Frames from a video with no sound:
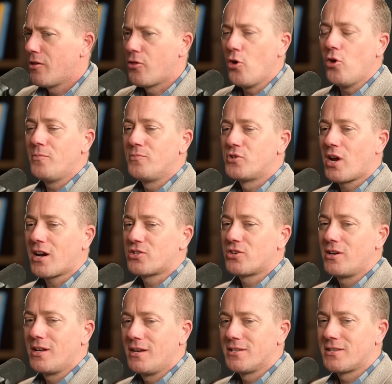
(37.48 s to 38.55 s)
Third
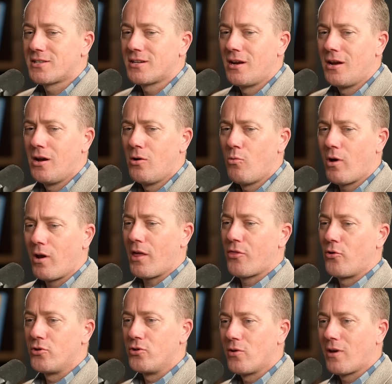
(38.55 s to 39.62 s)
objection is, well, I
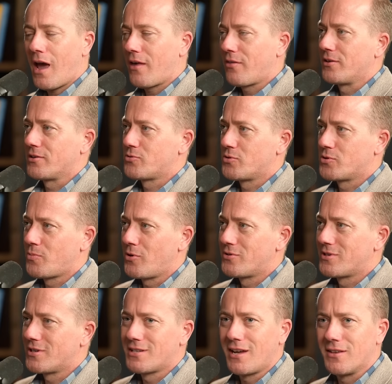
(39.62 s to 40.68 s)
thought you Catholics were
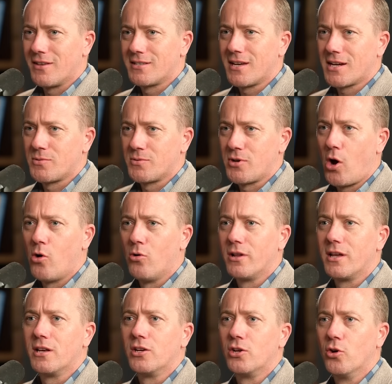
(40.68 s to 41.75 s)
supposed to say that sex was
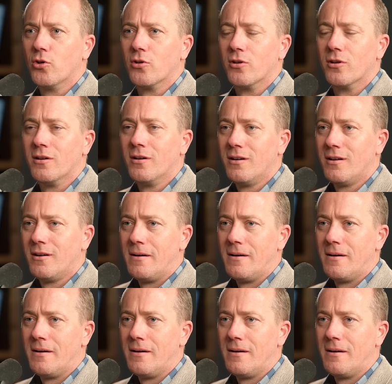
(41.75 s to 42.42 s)
holy and good.